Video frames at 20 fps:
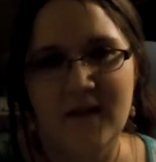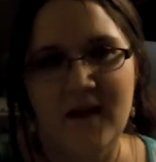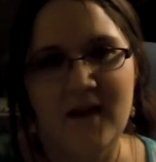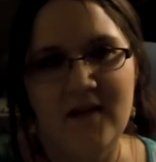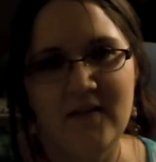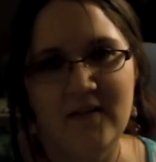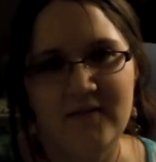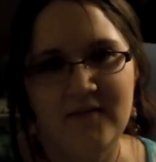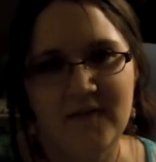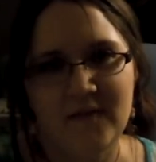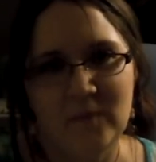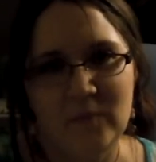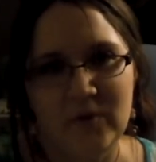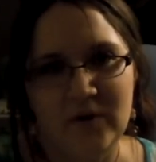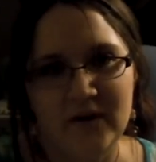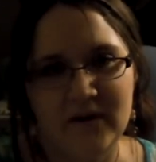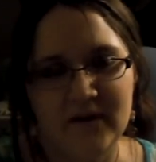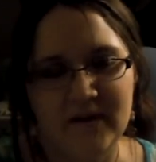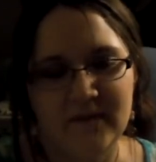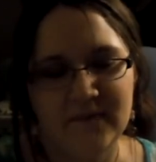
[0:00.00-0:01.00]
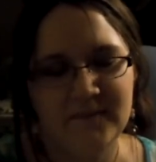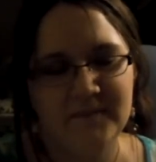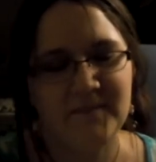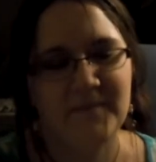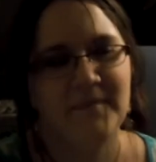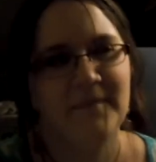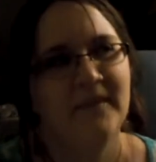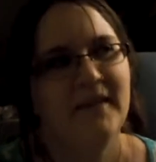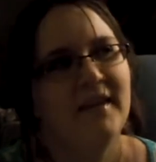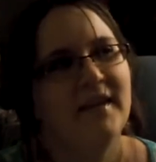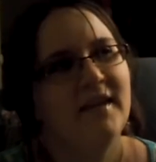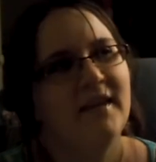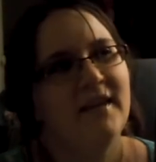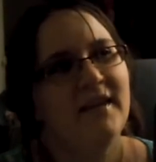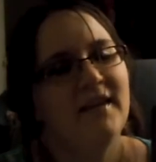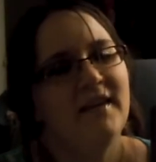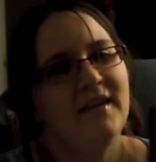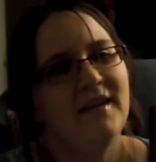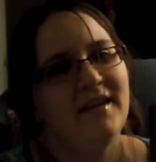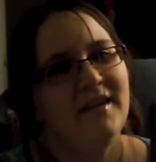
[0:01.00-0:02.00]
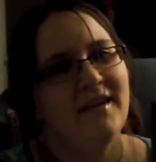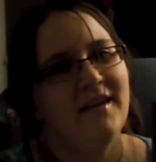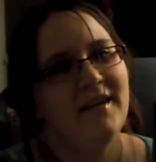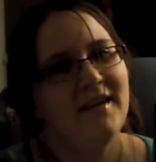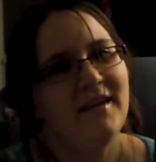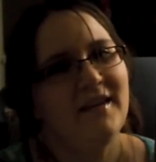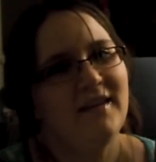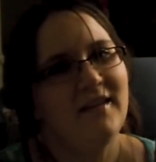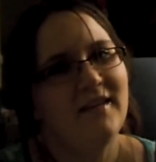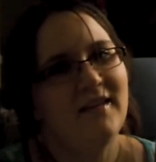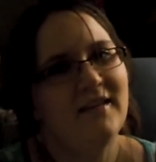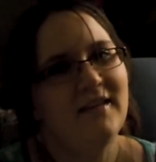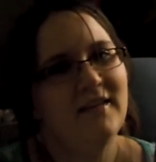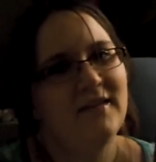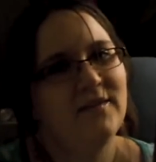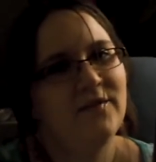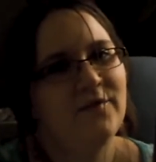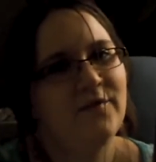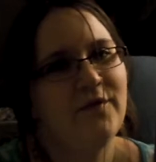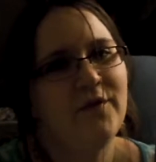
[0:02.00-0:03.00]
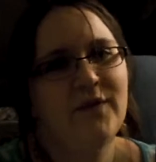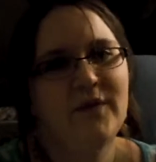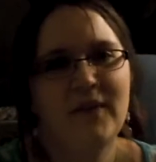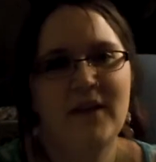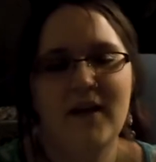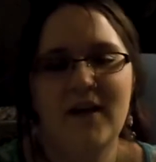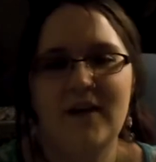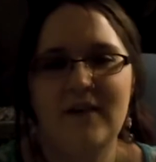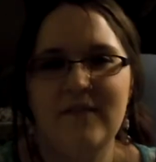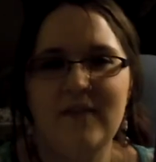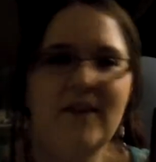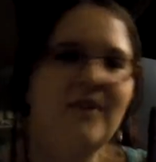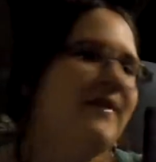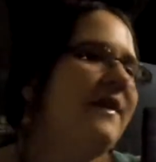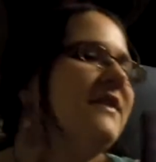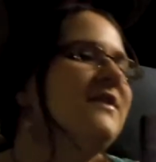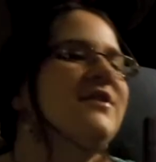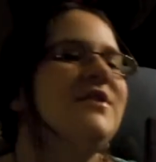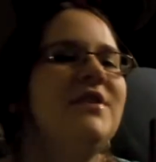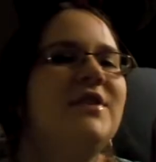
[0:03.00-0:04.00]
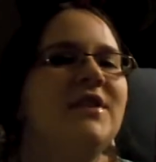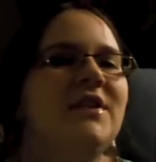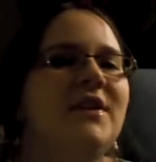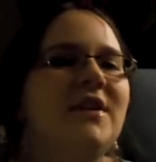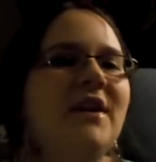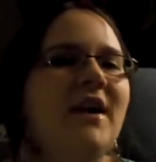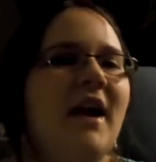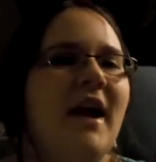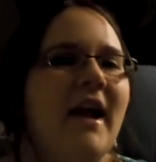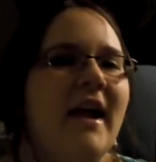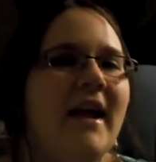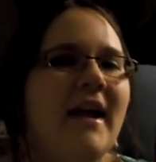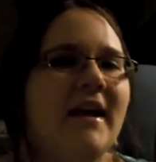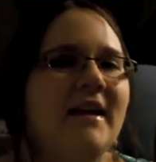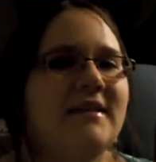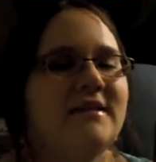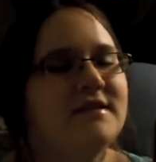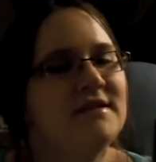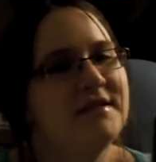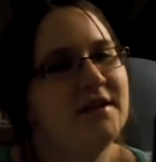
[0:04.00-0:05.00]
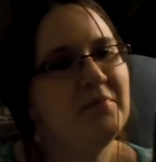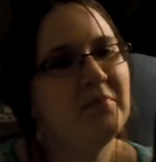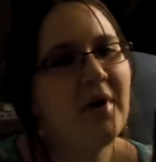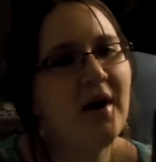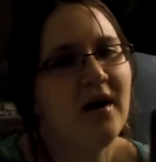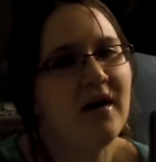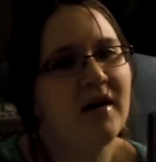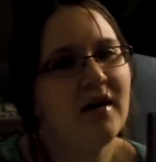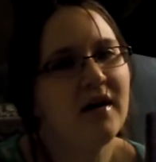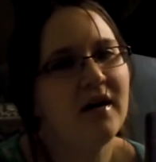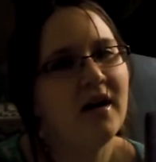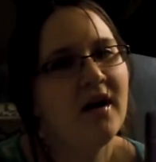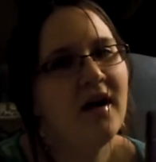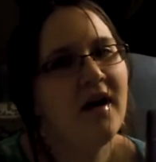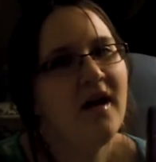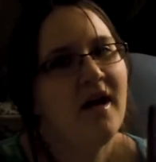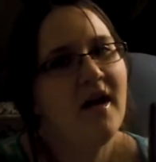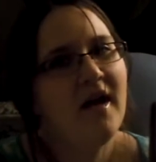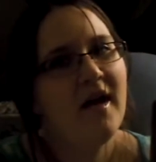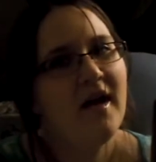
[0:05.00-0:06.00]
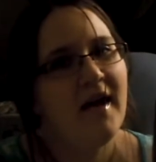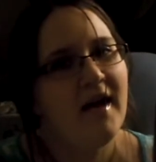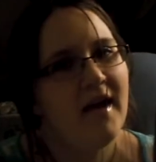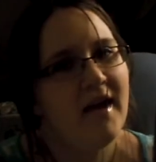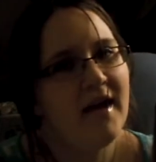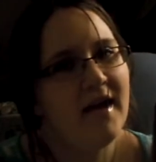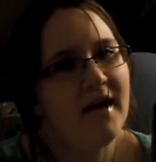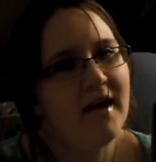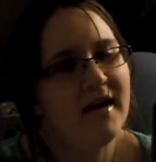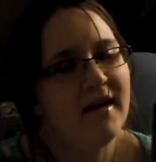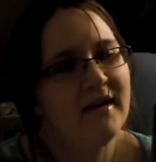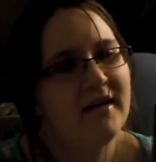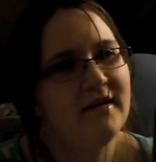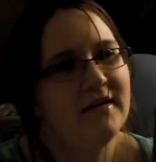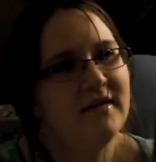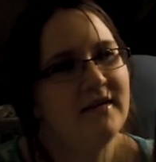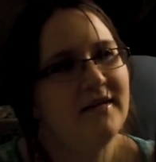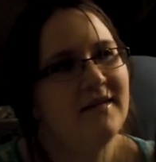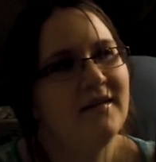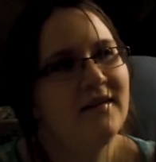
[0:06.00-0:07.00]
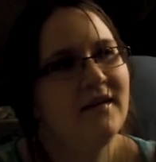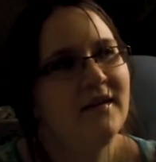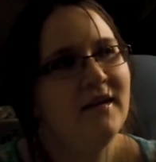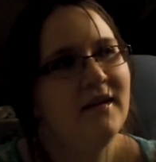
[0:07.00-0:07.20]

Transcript: I love this book. It is full of adventure and steampunk and